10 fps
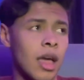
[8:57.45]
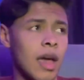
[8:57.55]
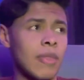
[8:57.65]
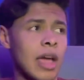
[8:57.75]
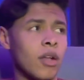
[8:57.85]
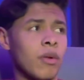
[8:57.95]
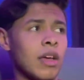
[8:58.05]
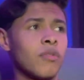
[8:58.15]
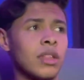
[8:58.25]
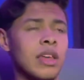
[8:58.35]
and that, you know,
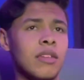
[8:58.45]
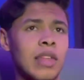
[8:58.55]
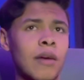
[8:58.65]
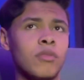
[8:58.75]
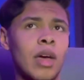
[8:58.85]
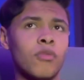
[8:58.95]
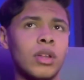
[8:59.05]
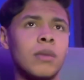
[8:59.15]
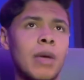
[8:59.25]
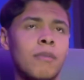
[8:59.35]
that really, that, that
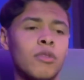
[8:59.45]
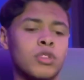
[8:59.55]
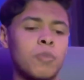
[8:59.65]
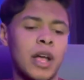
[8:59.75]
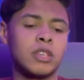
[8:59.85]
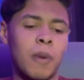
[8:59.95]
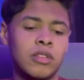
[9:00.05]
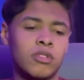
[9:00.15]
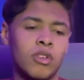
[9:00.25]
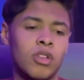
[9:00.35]
really made me respect
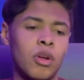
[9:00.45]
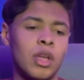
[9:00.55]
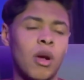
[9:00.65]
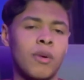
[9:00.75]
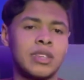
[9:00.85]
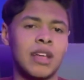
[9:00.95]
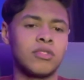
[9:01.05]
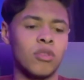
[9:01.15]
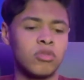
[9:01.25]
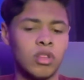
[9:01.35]
Spencer, you know, he always has
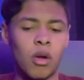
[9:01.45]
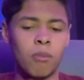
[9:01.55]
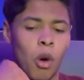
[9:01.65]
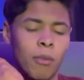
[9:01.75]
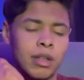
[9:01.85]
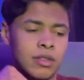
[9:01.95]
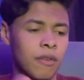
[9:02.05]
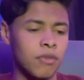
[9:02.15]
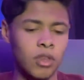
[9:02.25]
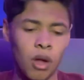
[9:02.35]
those, you know, moments
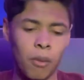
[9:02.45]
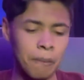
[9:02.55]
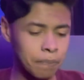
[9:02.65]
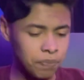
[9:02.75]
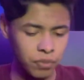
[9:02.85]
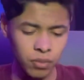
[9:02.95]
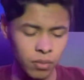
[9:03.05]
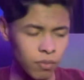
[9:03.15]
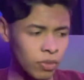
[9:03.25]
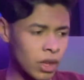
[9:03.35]
of, you know,
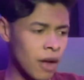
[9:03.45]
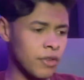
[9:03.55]
Of, you